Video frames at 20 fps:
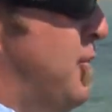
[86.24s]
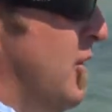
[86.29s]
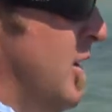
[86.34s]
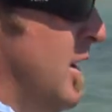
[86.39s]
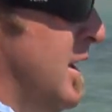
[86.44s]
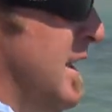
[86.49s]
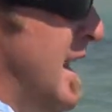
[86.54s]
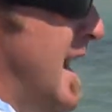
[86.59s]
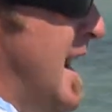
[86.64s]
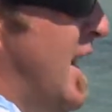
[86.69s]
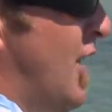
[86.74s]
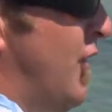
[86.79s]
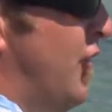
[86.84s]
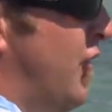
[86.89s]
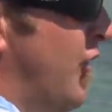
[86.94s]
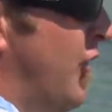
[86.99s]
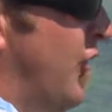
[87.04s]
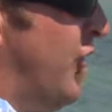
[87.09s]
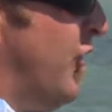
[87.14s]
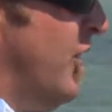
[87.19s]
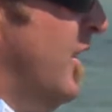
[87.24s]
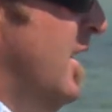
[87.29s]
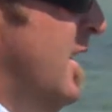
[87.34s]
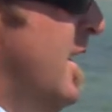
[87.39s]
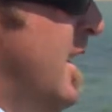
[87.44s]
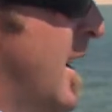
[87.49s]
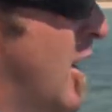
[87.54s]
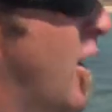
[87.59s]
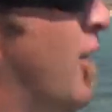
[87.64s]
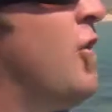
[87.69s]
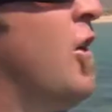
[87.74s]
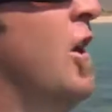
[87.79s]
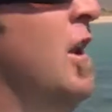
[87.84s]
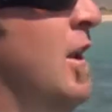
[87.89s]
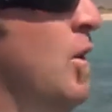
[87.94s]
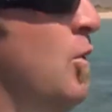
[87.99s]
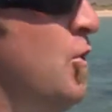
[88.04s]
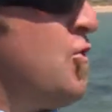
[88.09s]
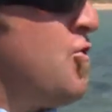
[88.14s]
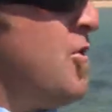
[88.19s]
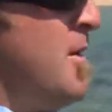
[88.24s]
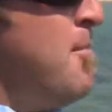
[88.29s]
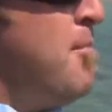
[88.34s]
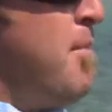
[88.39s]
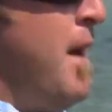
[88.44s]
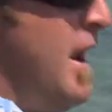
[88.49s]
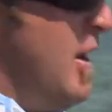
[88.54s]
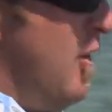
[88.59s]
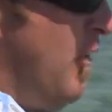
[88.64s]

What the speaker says: and clousers. I've got a little shrimp pattern